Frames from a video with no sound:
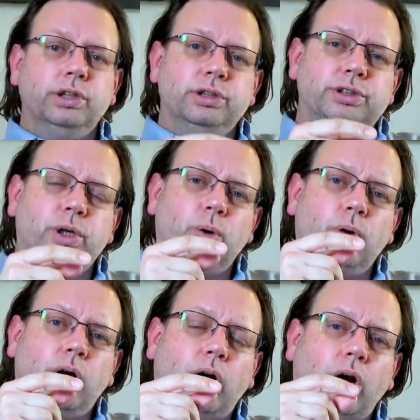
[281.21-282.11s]

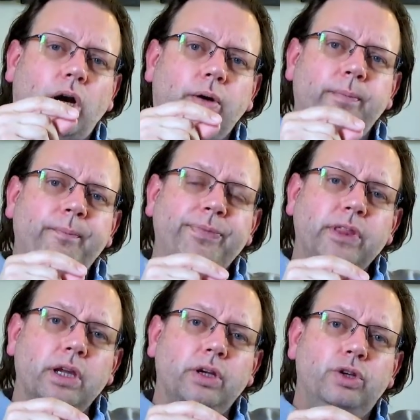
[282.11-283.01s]
So our
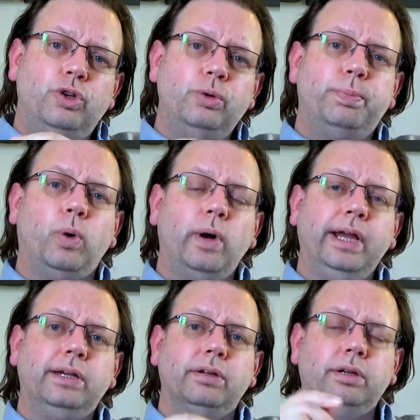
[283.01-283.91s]

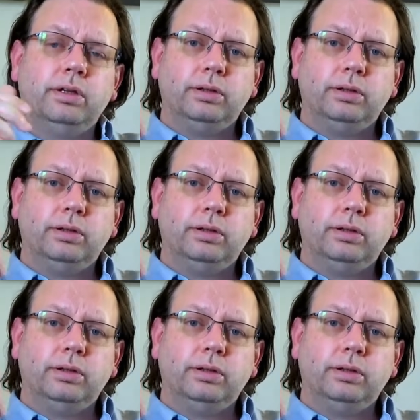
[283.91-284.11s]
2-point